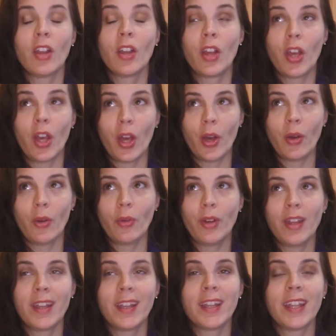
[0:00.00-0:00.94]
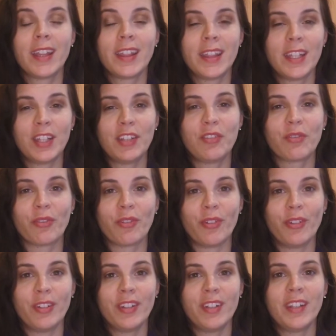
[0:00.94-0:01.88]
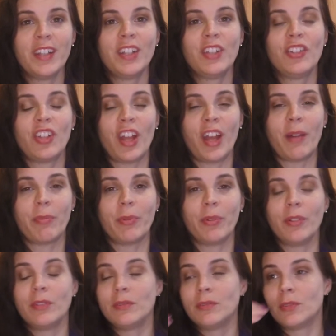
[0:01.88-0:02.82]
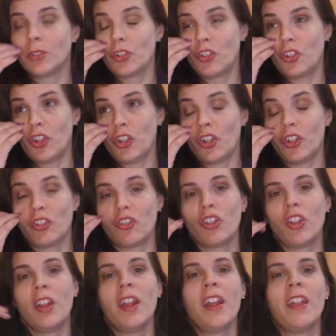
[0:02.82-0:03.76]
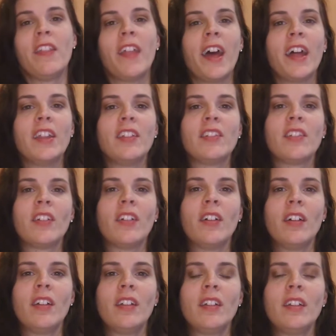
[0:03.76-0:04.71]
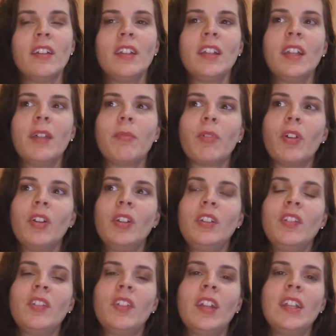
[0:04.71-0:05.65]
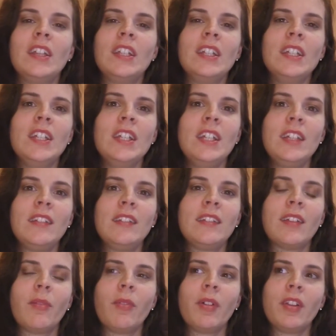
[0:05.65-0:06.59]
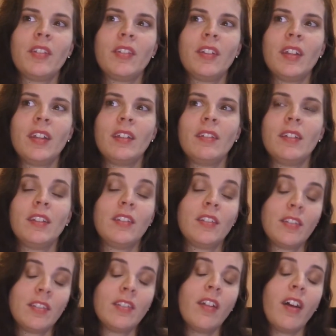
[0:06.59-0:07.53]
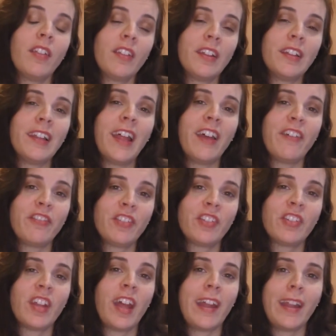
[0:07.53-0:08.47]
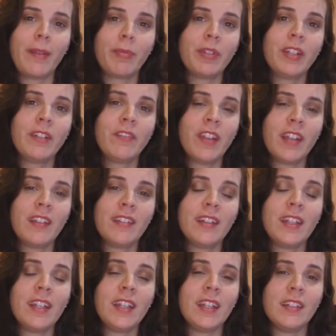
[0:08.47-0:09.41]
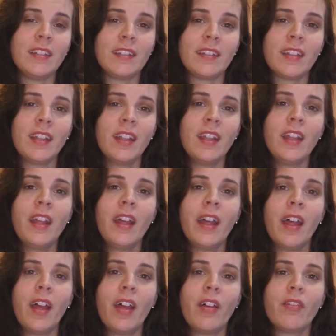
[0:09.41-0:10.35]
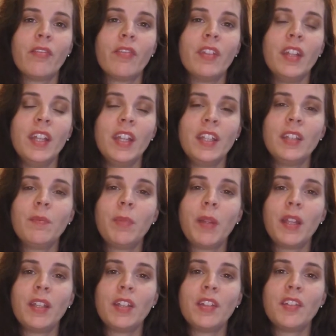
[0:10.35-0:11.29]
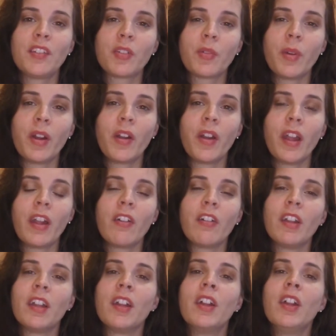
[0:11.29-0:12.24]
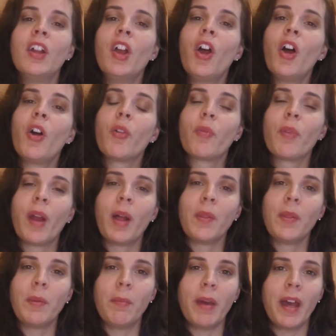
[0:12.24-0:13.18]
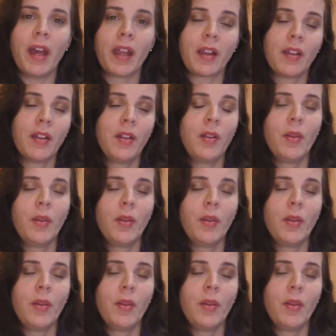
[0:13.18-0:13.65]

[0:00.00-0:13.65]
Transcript: Co-Cathedral Chapel or church that is on, I'm going to say the east, I want to say it's on the left side, I believe that's east of the Independence Square area around the back.